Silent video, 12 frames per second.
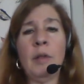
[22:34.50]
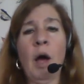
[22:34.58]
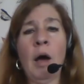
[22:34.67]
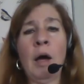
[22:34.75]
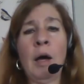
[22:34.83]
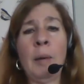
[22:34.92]

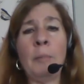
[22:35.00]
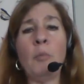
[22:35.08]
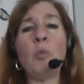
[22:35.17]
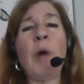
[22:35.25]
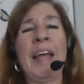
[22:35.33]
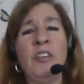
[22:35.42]
um,
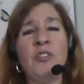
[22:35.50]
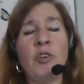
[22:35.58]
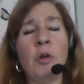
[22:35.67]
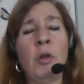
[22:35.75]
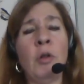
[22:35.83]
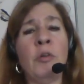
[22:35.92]

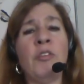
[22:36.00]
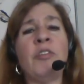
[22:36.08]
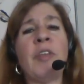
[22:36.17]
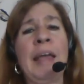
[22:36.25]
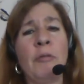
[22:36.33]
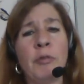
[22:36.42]
racial
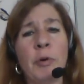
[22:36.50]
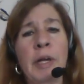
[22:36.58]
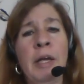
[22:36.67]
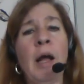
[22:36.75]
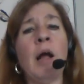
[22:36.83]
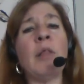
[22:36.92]

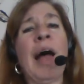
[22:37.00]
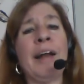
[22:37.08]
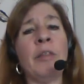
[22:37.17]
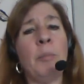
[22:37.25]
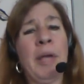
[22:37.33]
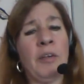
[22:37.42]
slavery a lot
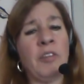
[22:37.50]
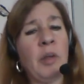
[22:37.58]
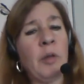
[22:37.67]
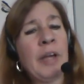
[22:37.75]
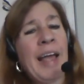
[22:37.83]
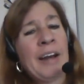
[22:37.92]
of the
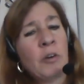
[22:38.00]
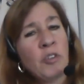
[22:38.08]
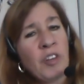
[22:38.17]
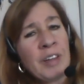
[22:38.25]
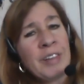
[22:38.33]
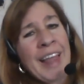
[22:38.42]
masculine
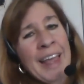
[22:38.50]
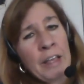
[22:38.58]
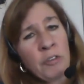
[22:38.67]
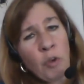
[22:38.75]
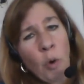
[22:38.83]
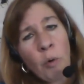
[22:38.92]
energy
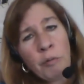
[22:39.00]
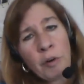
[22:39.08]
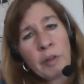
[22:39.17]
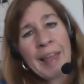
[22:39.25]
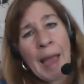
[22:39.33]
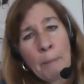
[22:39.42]
lays
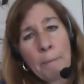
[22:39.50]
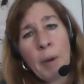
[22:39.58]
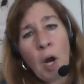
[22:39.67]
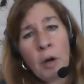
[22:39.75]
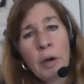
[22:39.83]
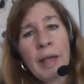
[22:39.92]
over that
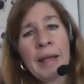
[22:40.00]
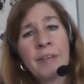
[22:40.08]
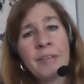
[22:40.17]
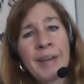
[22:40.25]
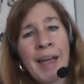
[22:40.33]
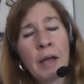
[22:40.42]
part
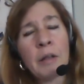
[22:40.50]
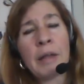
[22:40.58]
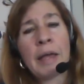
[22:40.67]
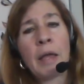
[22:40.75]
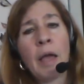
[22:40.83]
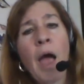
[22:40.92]

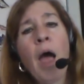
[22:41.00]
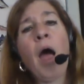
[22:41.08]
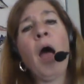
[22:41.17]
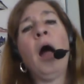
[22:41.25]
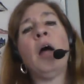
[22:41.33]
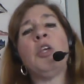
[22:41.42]
exactly
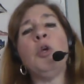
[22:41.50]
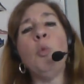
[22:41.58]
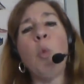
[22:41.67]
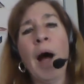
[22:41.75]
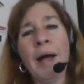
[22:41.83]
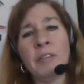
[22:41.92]
you
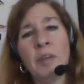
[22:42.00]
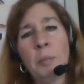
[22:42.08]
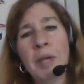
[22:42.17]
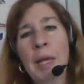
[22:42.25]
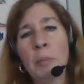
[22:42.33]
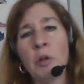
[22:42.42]
want to
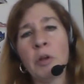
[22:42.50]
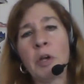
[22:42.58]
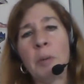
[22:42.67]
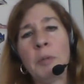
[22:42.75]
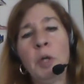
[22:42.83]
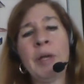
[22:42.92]
be able to
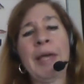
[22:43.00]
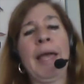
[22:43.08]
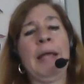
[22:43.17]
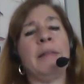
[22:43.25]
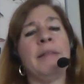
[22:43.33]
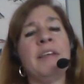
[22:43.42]

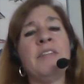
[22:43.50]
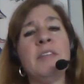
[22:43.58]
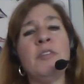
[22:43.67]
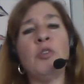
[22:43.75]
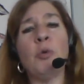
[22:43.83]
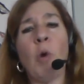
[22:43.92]
communicate this
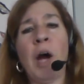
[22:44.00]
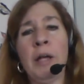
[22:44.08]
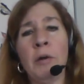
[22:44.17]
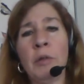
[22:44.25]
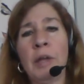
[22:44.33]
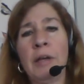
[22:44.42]
is your
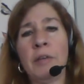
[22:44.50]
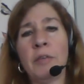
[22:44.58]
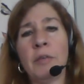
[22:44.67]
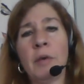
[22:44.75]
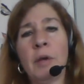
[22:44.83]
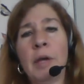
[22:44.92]

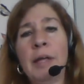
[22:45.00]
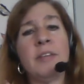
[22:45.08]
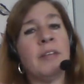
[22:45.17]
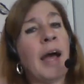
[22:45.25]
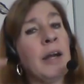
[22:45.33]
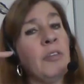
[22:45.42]
wireless
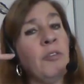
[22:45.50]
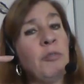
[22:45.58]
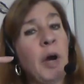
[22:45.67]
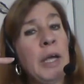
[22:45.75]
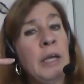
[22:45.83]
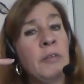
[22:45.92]
it's not a
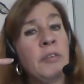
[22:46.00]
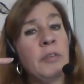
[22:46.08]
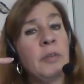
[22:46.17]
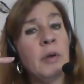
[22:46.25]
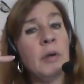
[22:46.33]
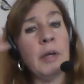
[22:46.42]

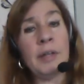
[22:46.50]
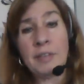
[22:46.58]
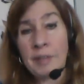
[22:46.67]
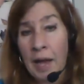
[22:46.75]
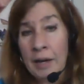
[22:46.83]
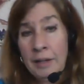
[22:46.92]
device
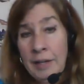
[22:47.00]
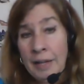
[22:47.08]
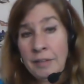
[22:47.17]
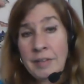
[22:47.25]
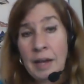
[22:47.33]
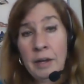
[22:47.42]
it's not an
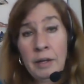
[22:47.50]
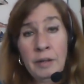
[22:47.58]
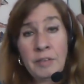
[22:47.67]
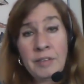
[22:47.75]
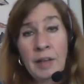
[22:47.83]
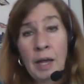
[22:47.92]
antenna
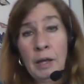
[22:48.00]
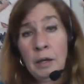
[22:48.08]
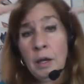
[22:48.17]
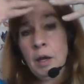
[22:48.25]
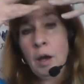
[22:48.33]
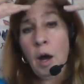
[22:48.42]
it's not
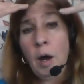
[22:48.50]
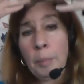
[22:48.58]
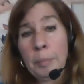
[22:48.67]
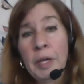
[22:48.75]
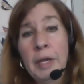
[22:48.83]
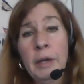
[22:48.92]

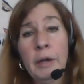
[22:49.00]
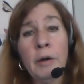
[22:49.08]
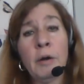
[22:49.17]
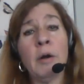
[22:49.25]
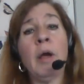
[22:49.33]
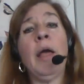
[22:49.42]
up
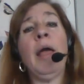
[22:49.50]
here